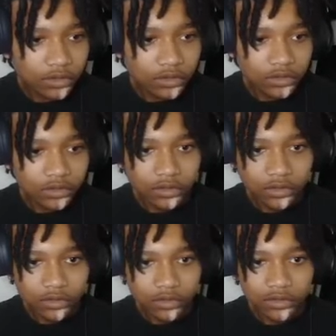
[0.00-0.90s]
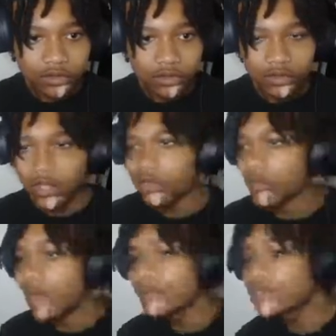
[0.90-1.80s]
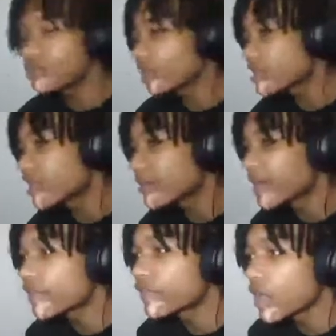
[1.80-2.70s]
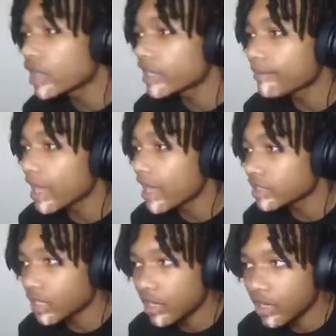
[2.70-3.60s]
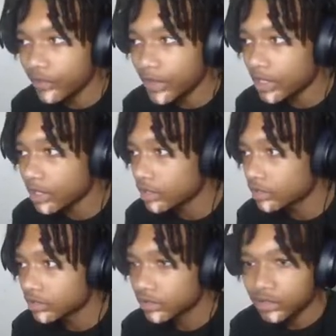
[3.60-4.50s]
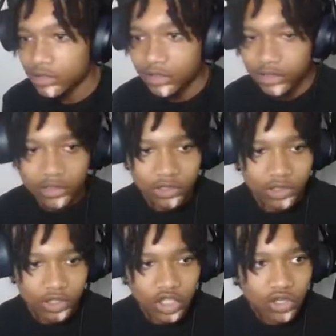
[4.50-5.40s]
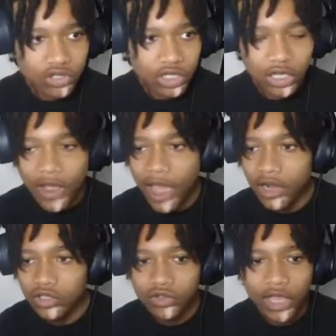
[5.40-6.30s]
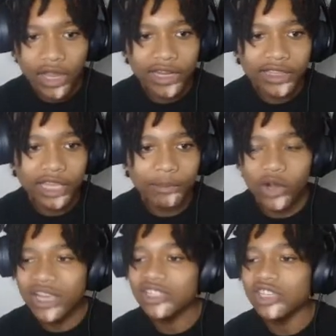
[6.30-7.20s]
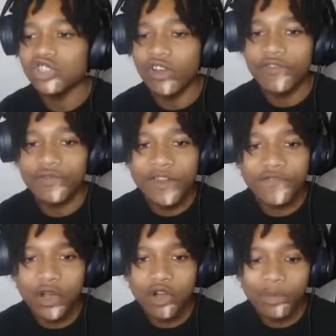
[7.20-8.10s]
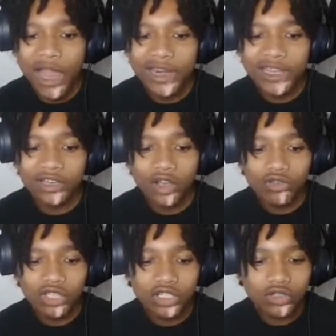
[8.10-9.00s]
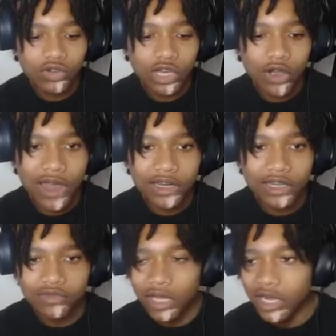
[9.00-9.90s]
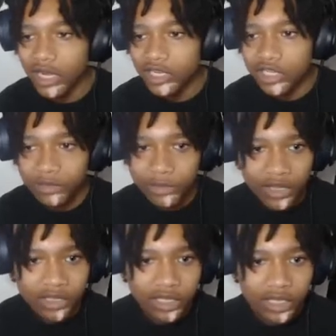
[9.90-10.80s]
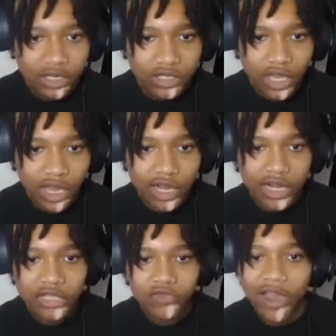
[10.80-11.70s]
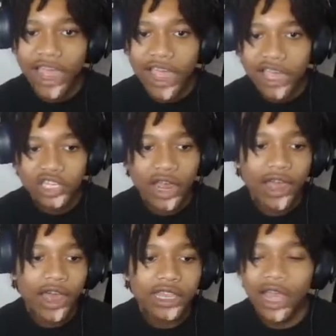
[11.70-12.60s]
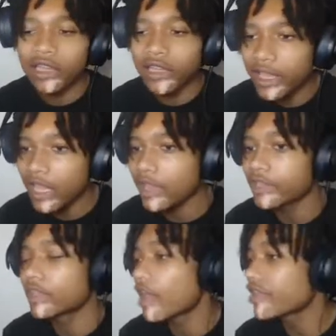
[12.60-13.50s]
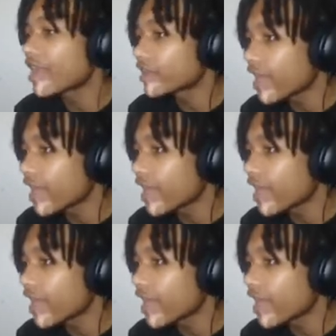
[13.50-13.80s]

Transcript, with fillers: ass up. Why would you can't take my ass now? Bro, just use a little auto tune. Y'all gotta think, bro. That's just straight from the phone, bro. I didn't go to the studio. I didn't do none of that shit, bro. Y'all got. That's why I asked y'all. How do y'all like it? How do y'all